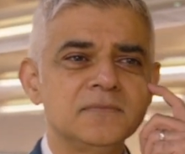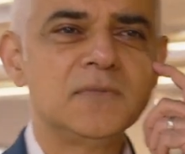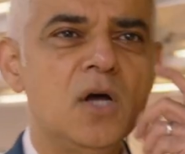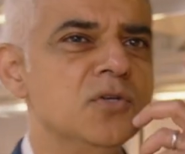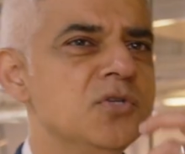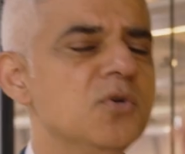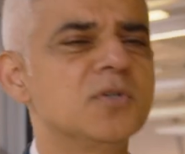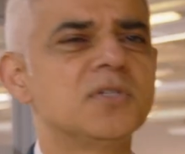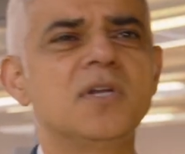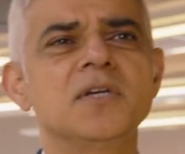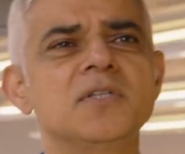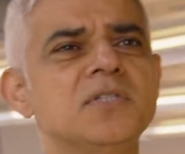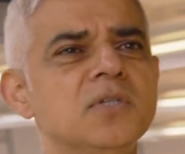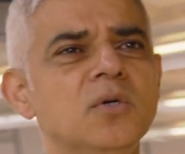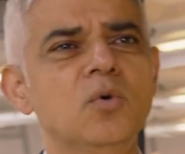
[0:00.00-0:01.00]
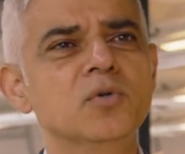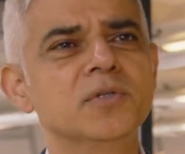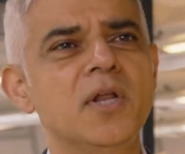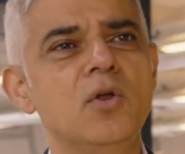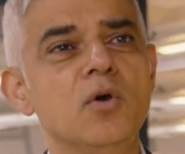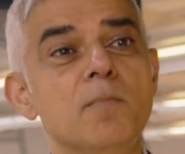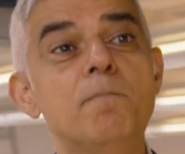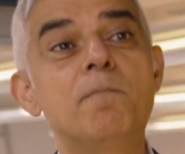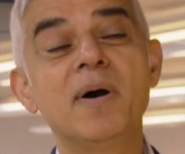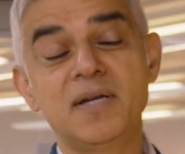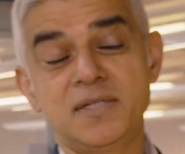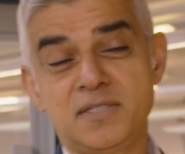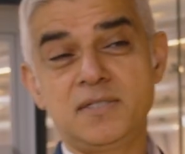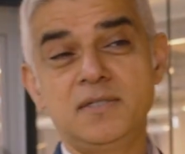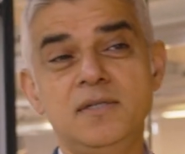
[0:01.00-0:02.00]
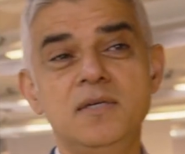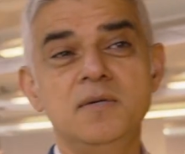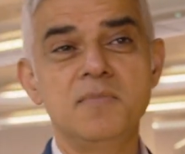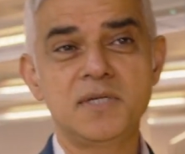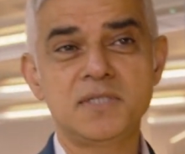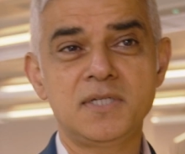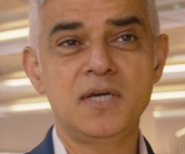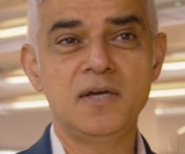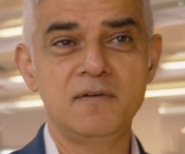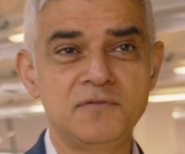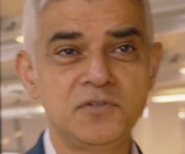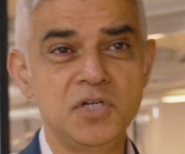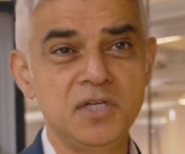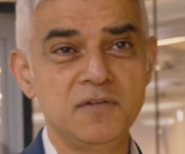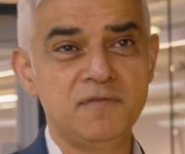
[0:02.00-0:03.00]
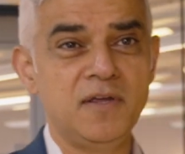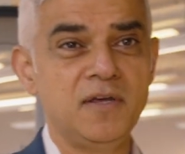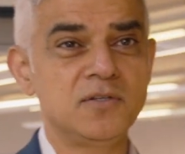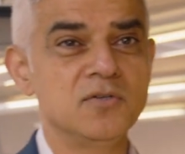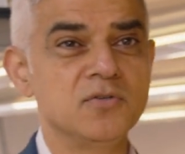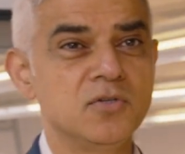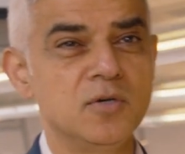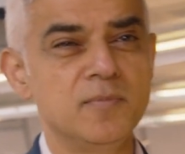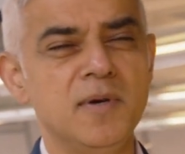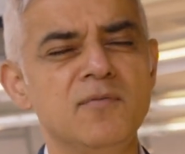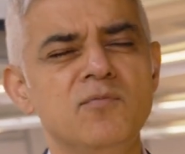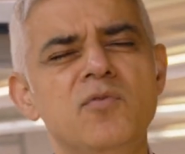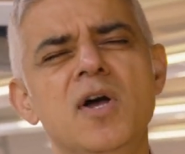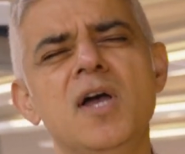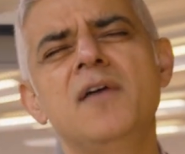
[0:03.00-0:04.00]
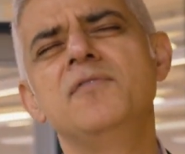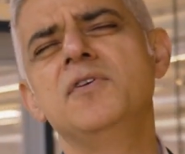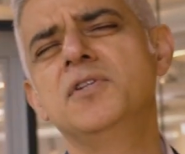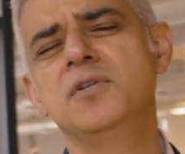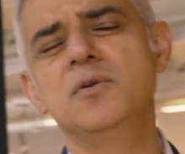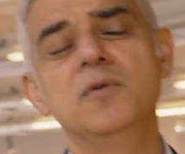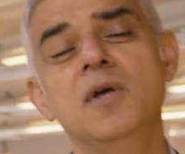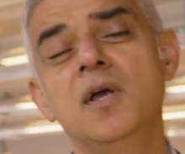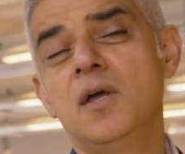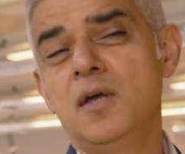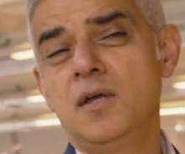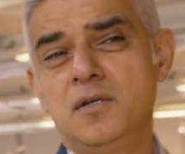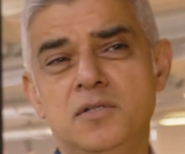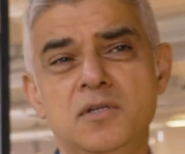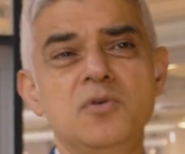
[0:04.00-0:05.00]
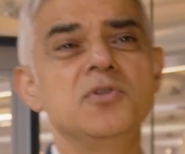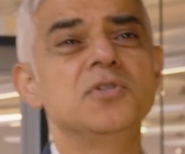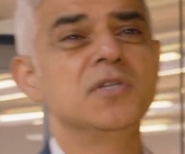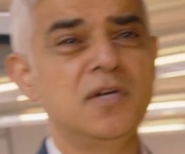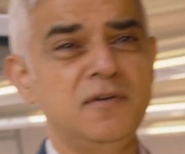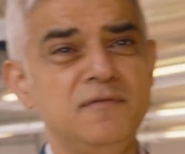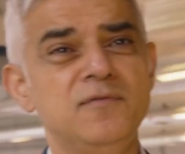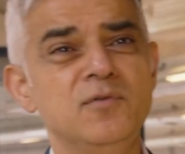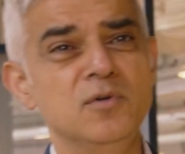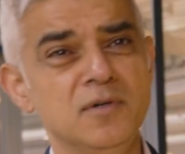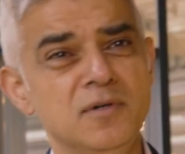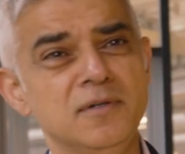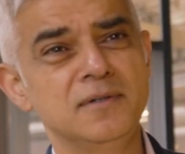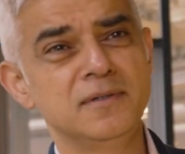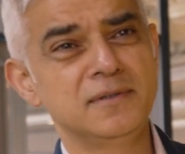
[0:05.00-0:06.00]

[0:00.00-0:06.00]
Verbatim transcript: Oh, New York slice all day long, but you must have chili flakes on top, and whatever you do, don't use a knife and fork.